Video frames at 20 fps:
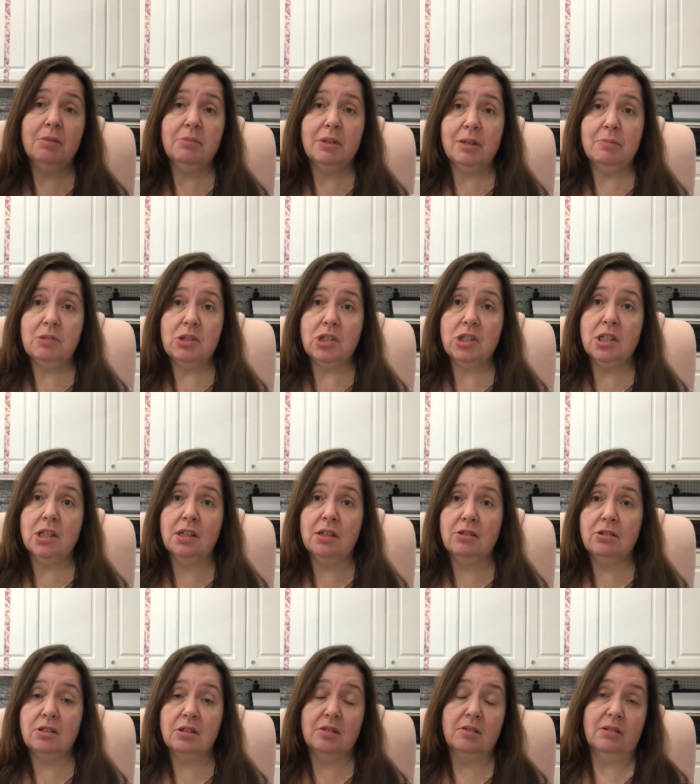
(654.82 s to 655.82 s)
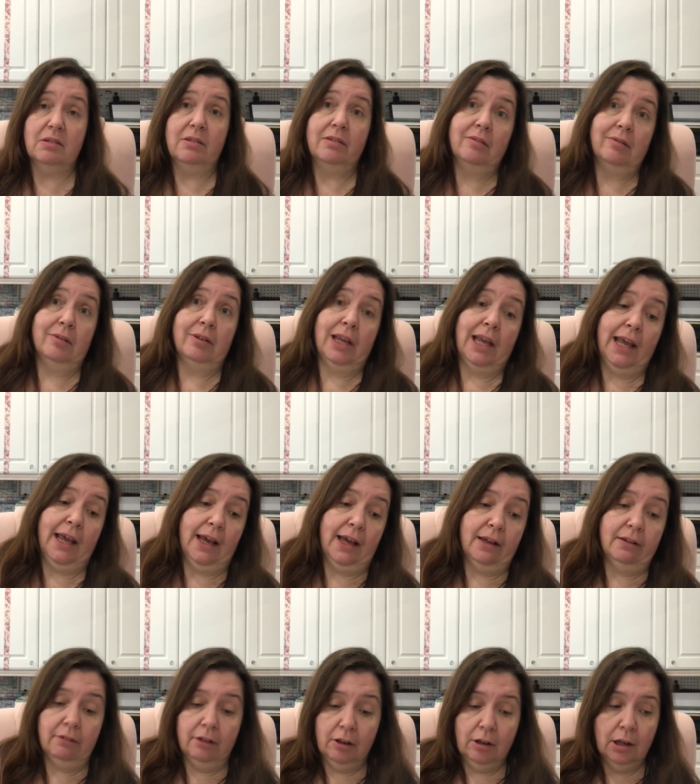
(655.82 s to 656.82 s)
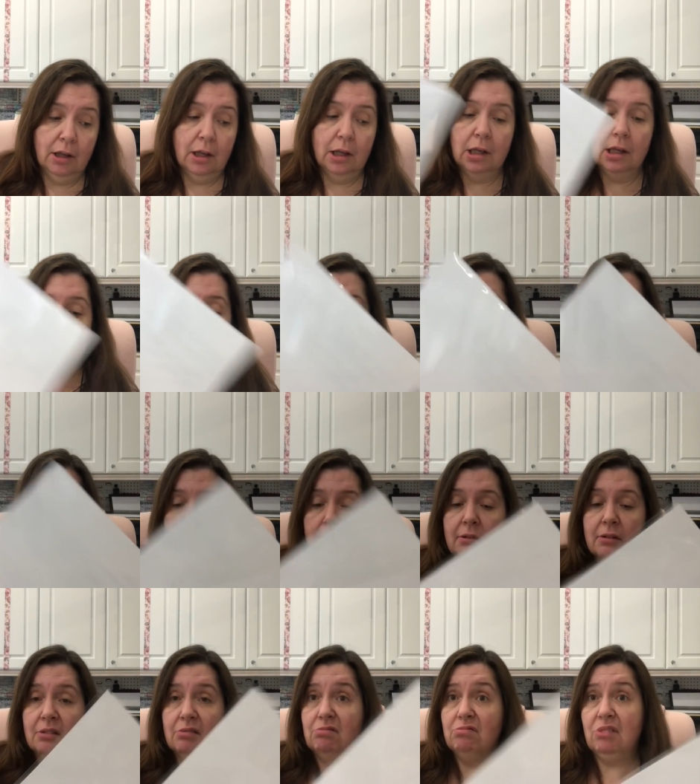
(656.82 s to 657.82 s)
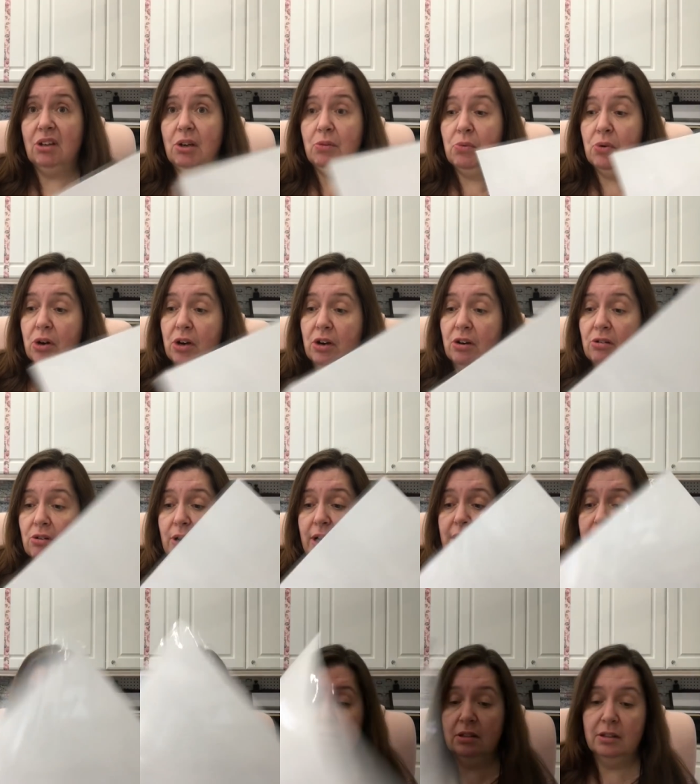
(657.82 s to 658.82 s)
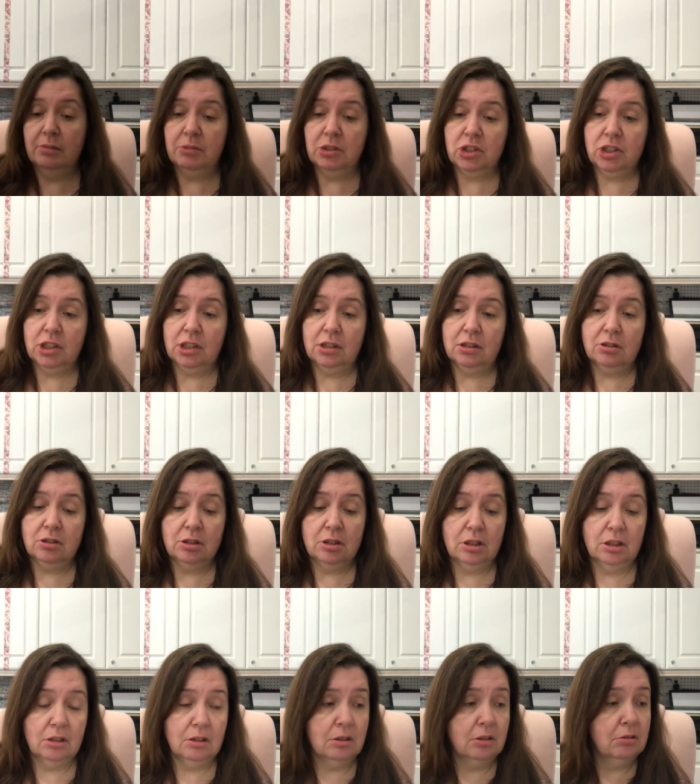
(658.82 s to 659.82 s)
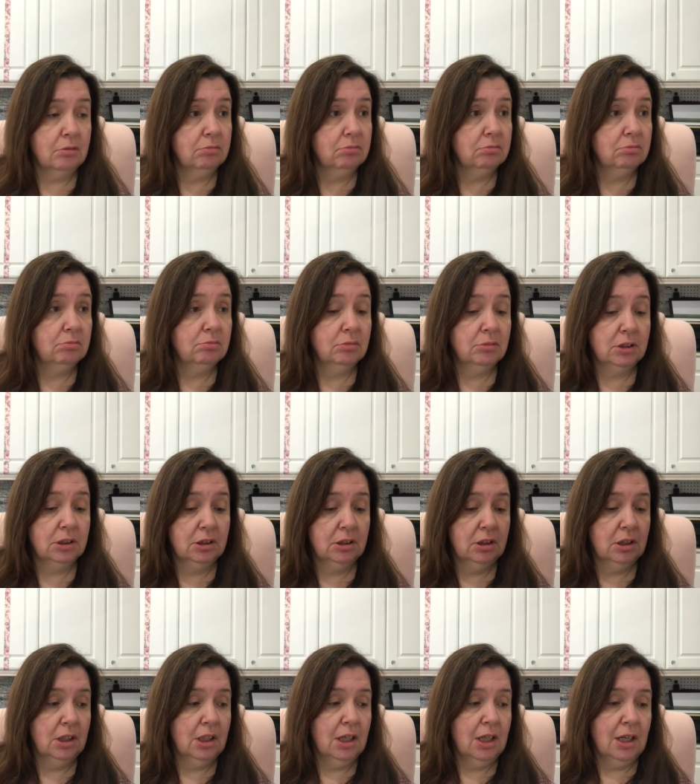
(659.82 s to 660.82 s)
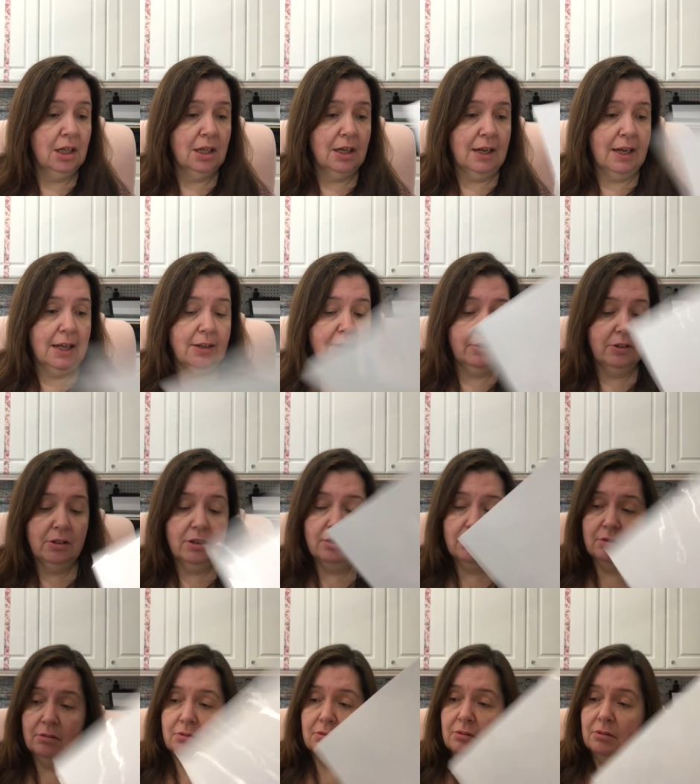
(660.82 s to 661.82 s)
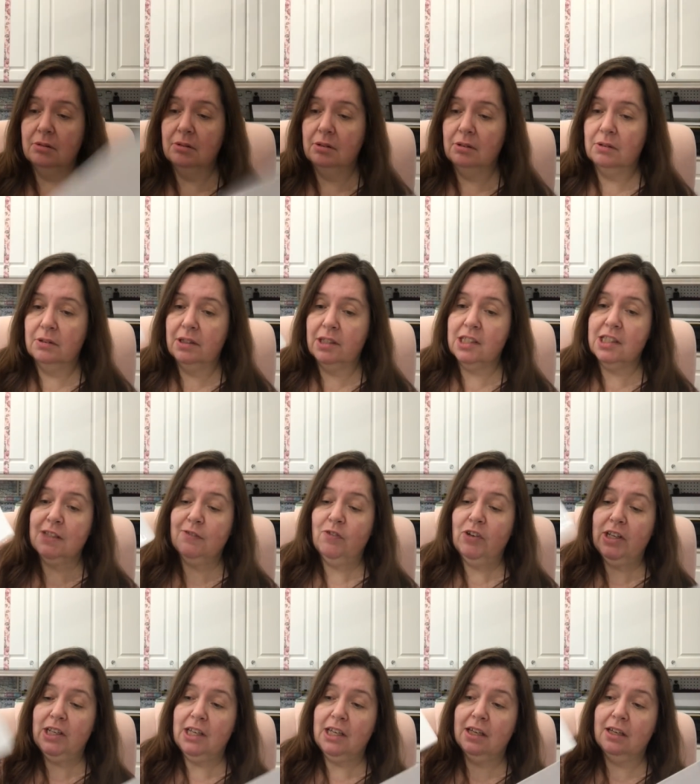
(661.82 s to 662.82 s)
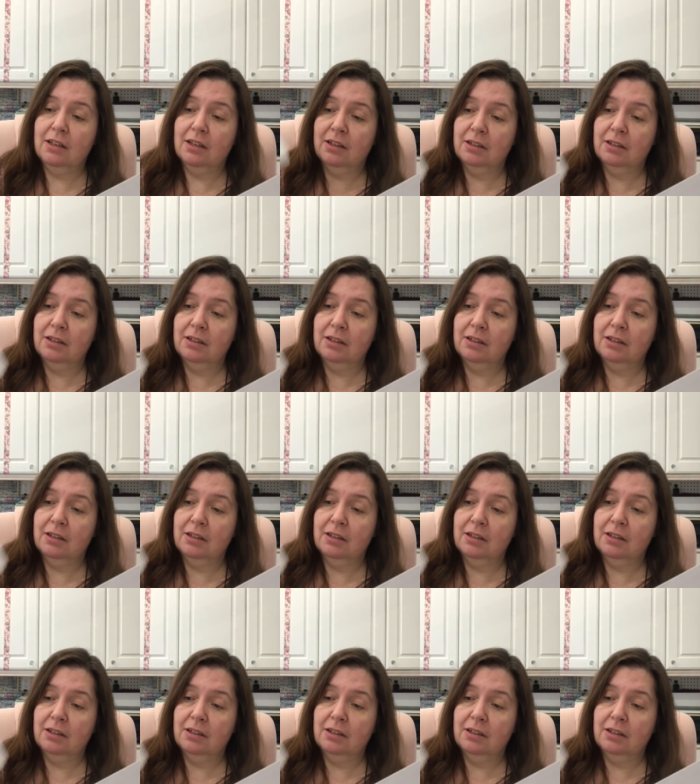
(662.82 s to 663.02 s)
in my machine just because I can. And they work great in the machine. So I don't know. It's funny.